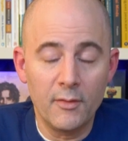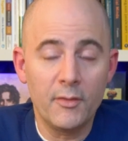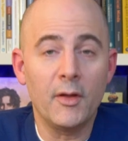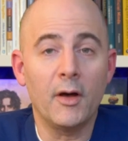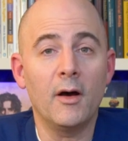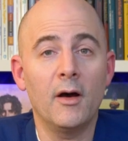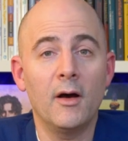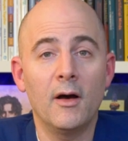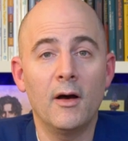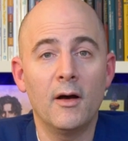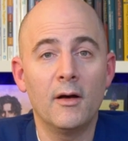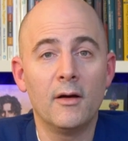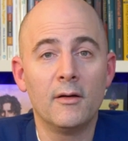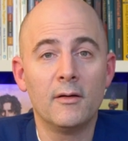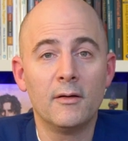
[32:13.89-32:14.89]

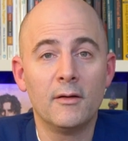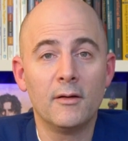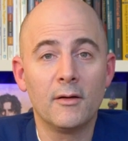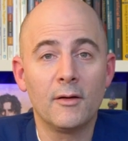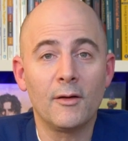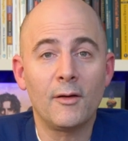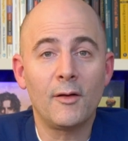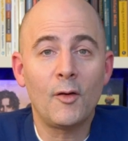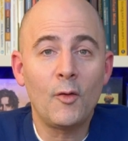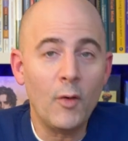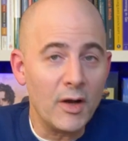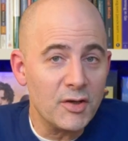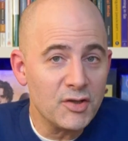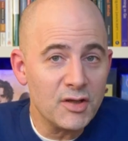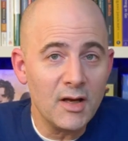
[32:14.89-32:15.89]
The
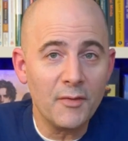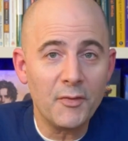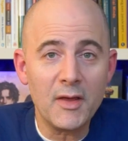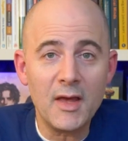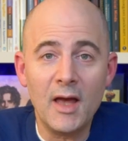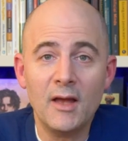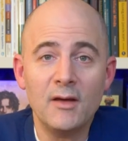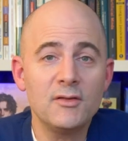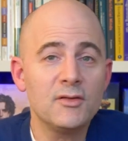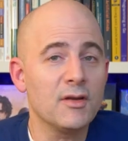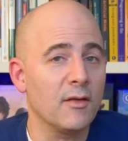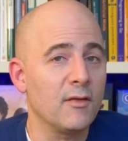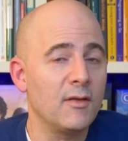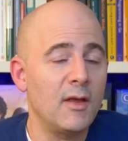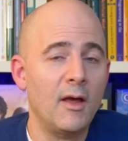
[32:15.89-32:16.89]
question at the end
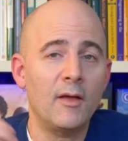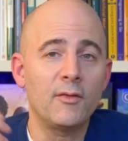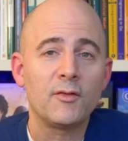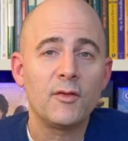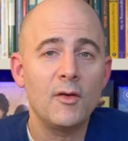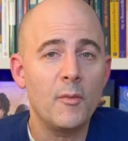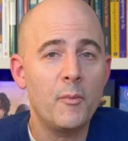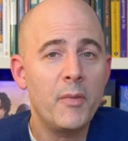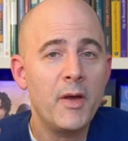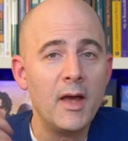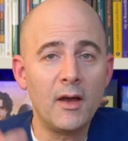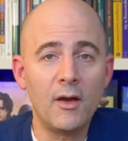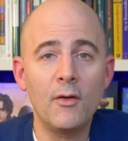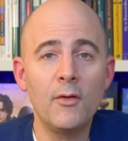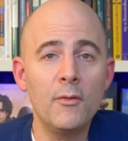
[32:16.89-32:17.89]
just asks you to
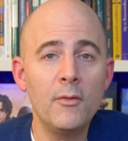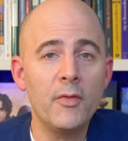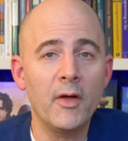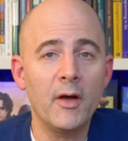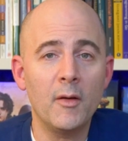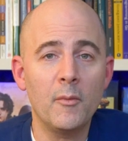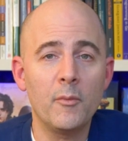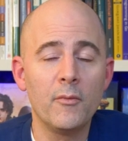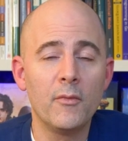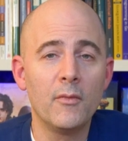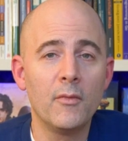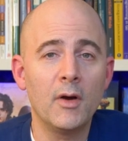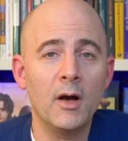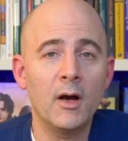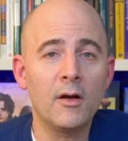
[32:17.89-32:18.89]
pick who the
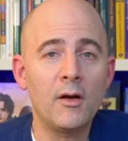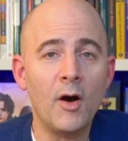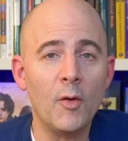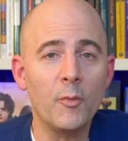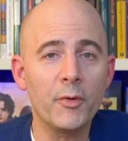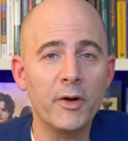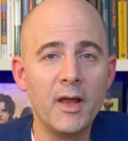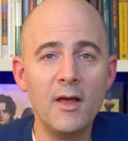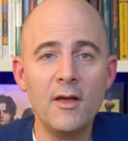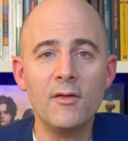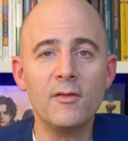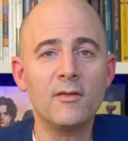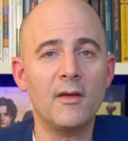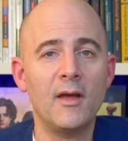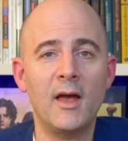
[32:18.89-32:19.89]
culprit
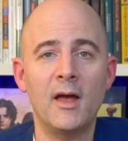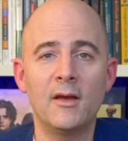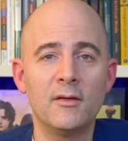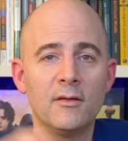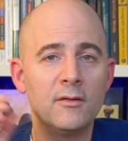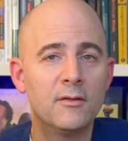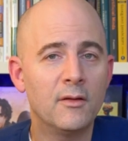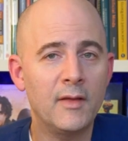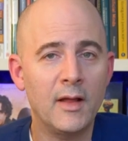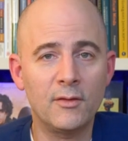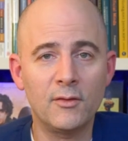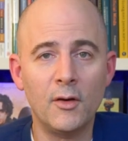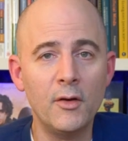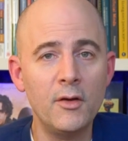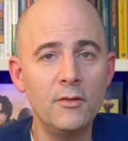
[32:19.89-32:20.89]
is, and
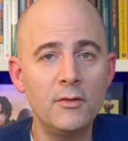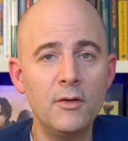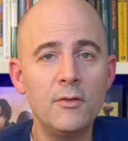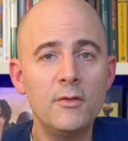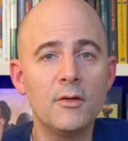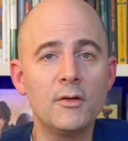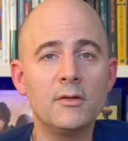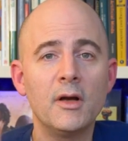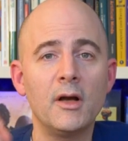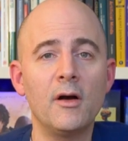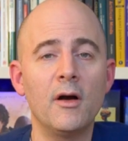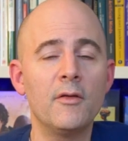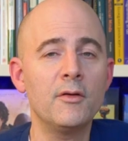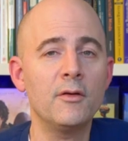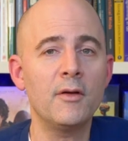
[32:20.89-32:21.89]
that's all you do. You click
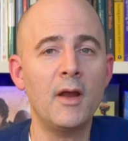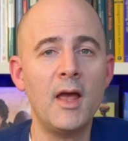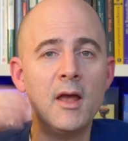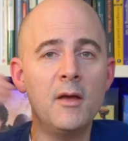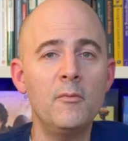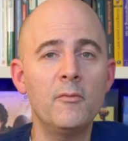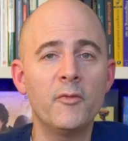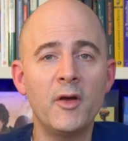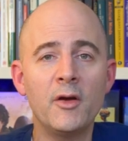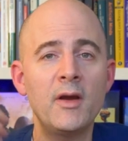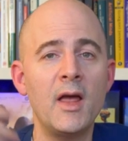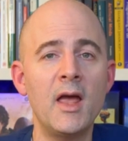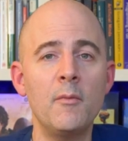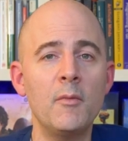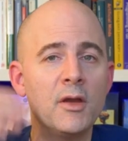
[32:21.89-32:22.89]
on their
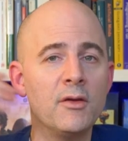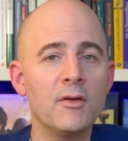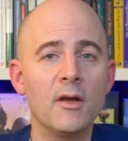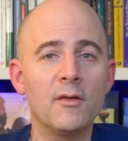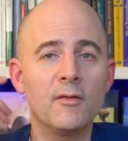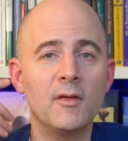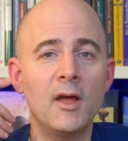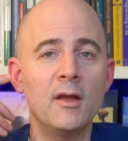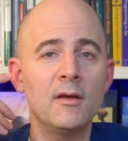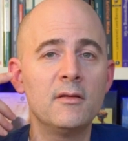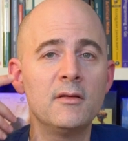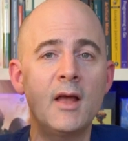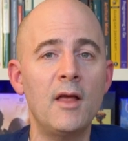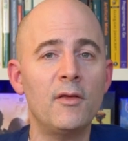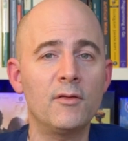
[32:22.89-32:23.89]
name, and you get said,
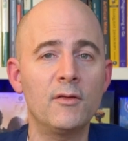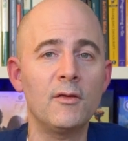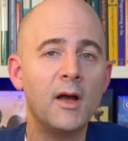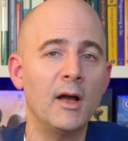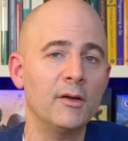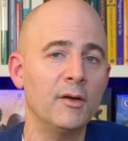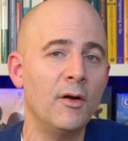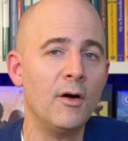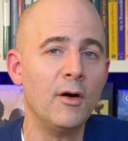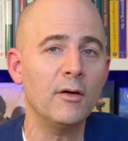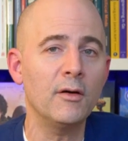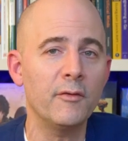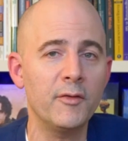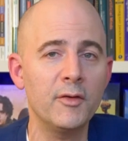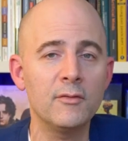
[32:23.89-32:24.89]
yes, you got it
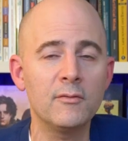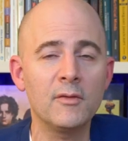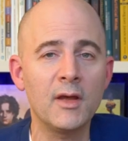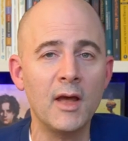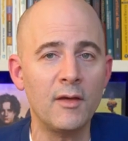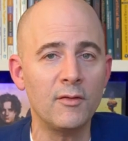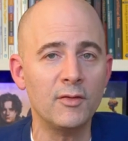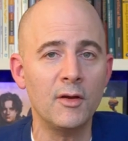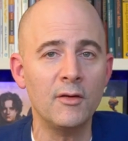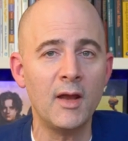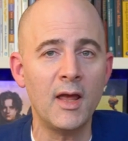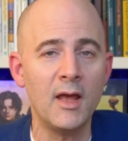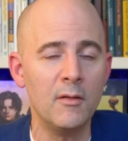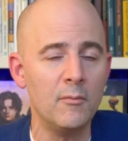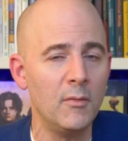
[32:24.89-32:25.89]
all if you guessed their
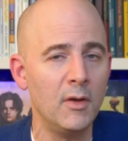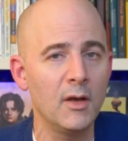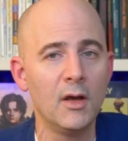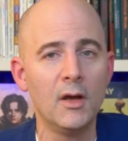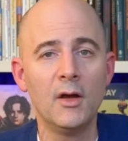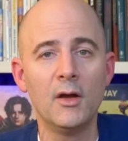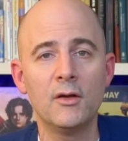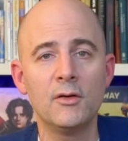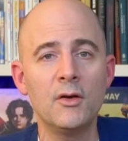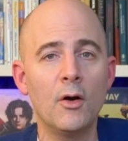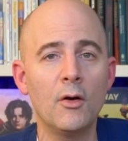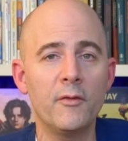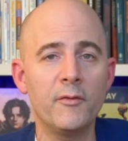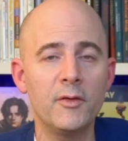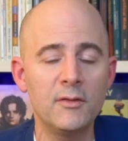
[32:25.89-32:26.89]
name,
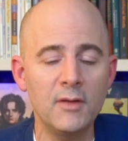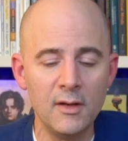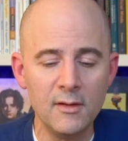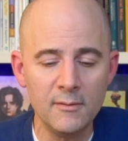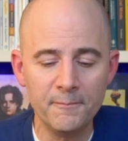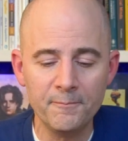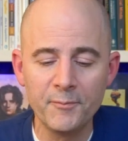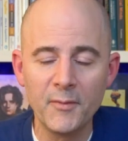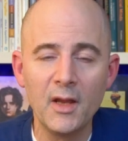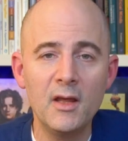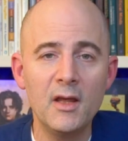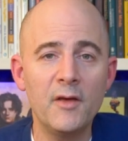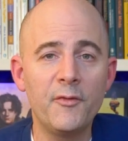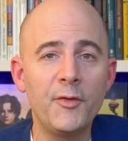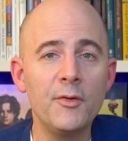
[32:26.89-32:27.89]
no if you didn't.
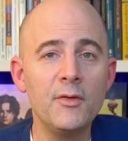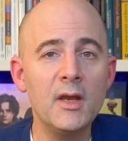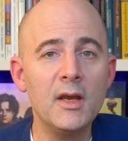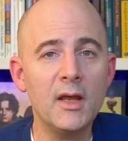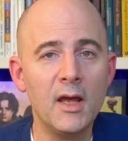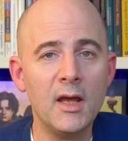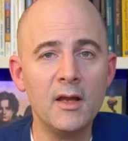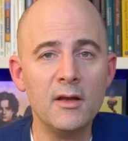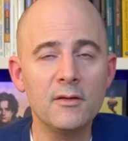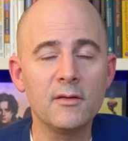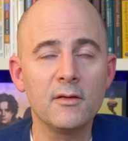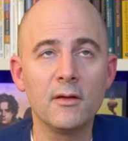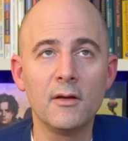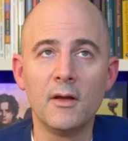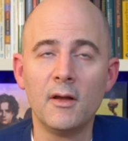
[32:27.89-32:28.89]
If you need a hint,